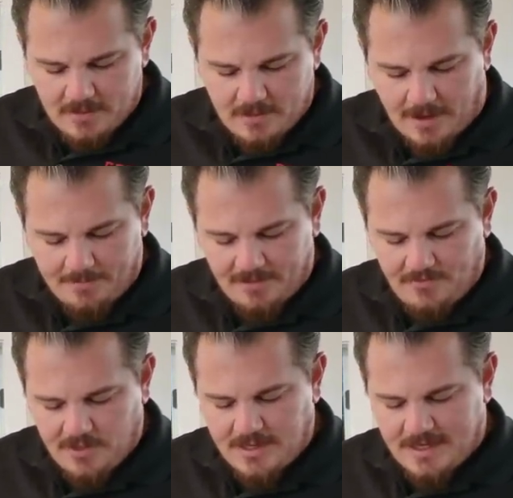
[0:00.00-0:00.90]
I believe you
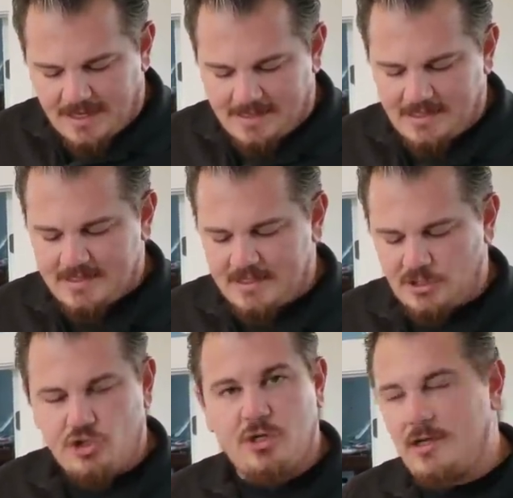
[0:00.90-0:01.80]
can cut this and it
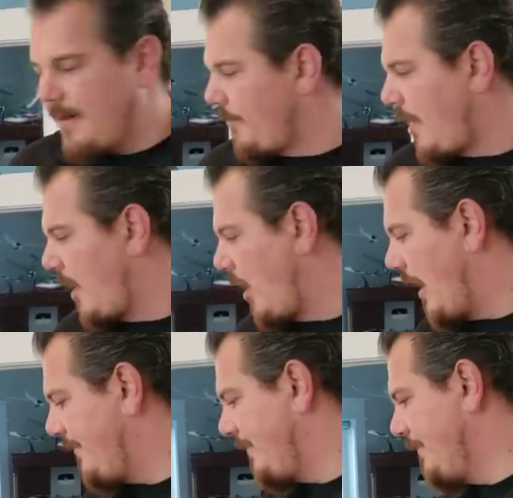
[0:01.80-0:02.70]
should come right
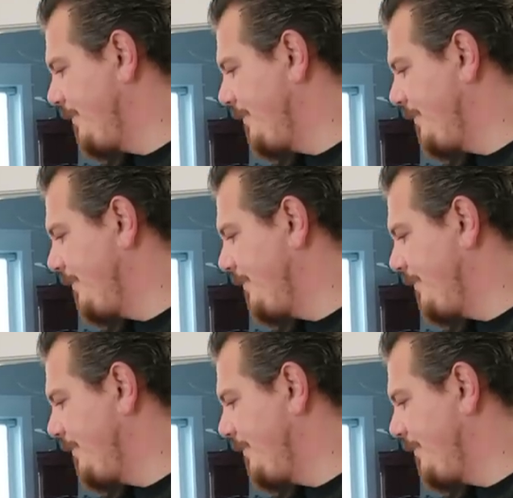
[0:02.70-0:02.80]
off.